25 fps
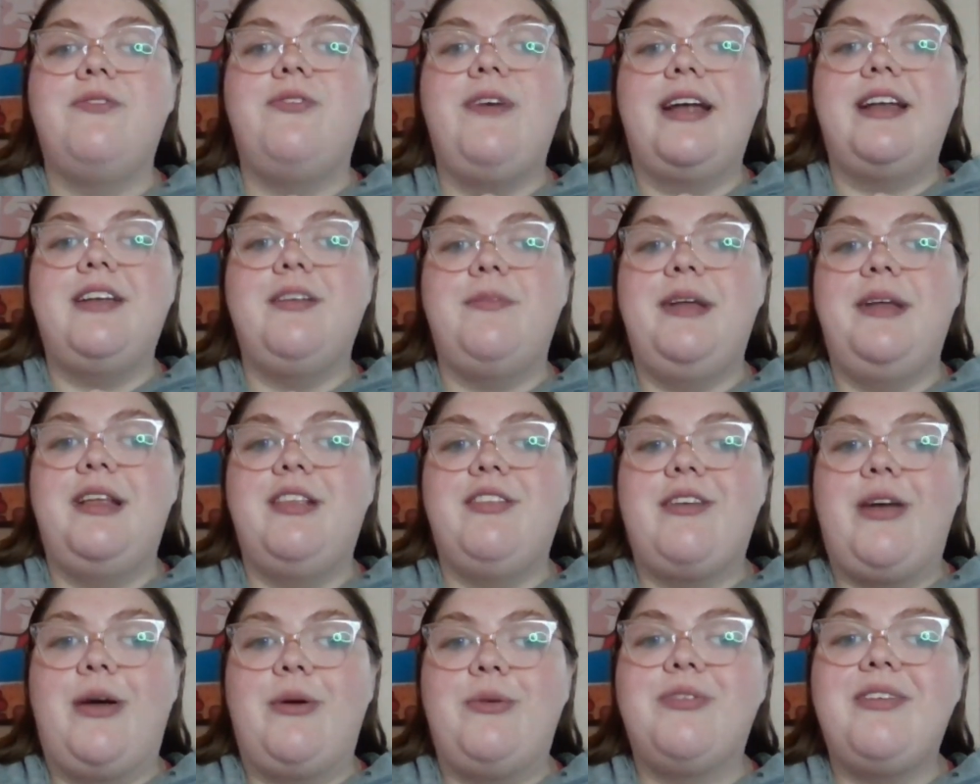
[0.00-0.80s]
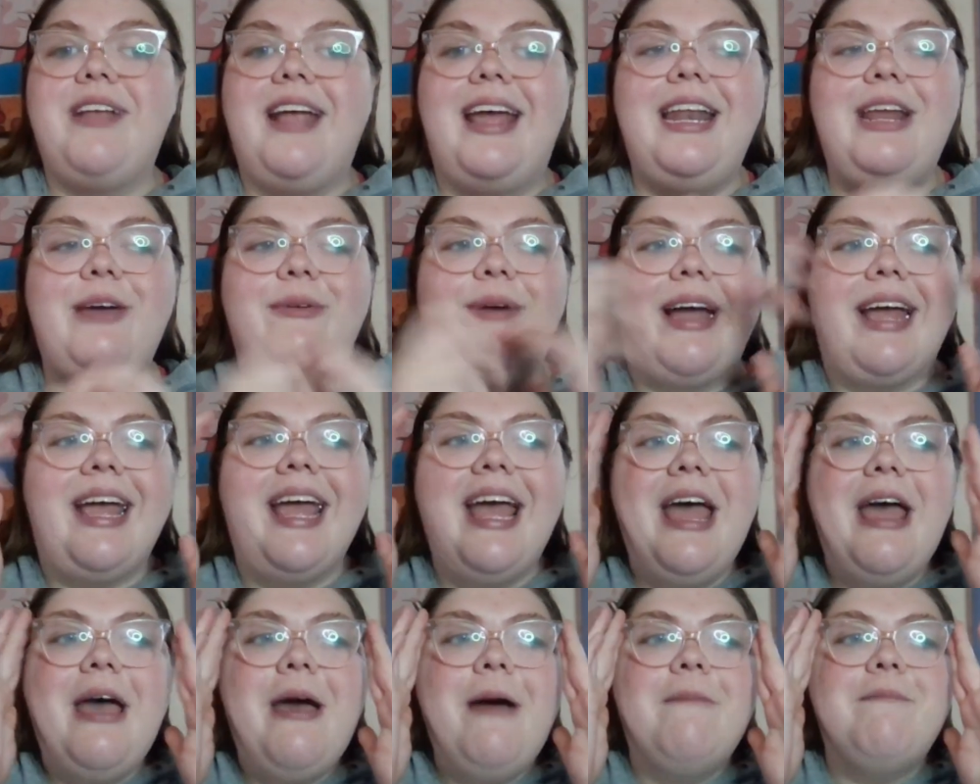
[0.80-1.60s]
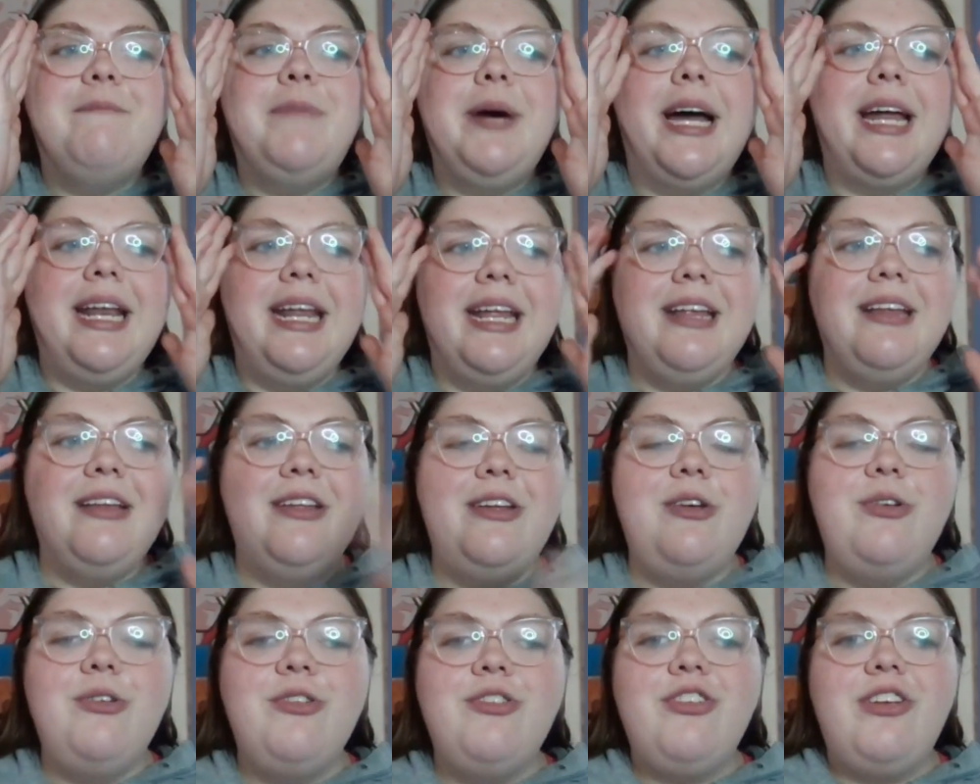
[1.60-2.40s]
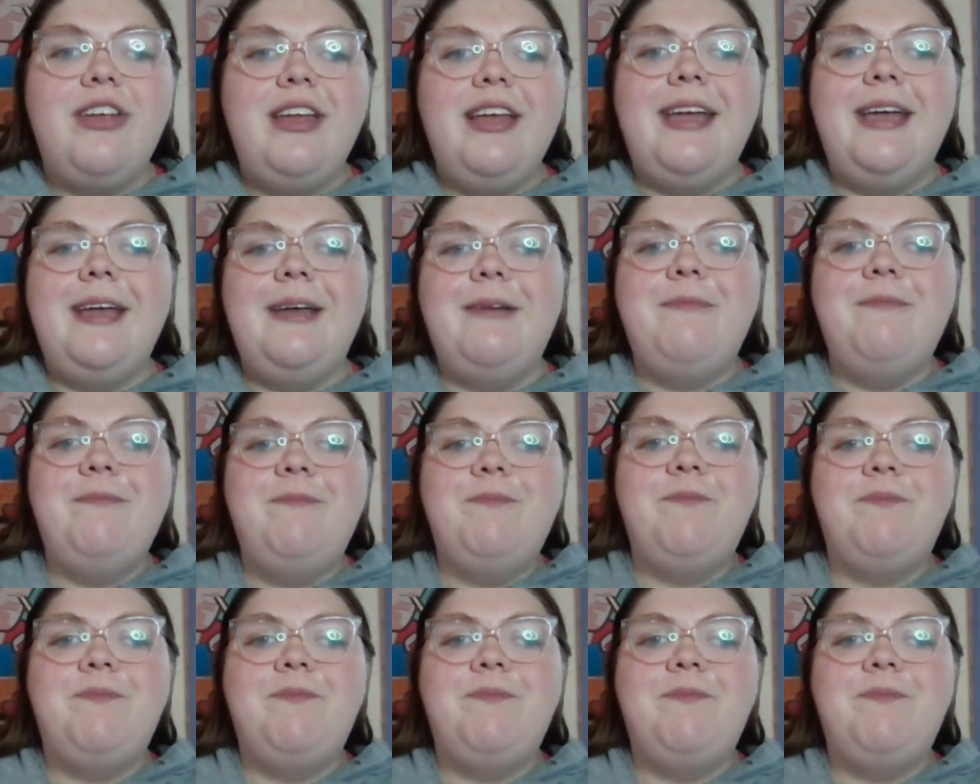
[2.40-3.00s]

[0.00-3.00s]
Phantom means ghost. Anyway, but it usually